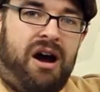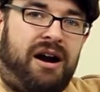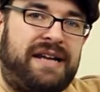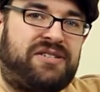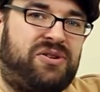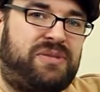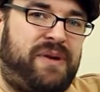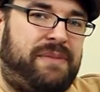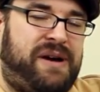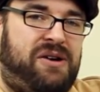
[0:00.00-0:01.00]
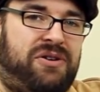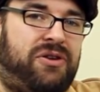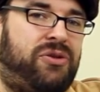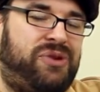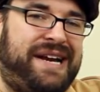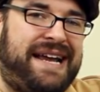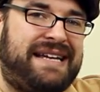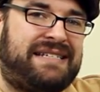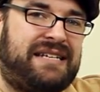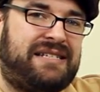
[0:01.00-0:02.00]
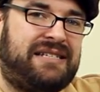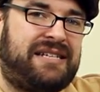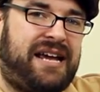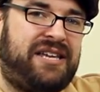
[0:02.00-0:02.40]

All right, so it's been about three days since I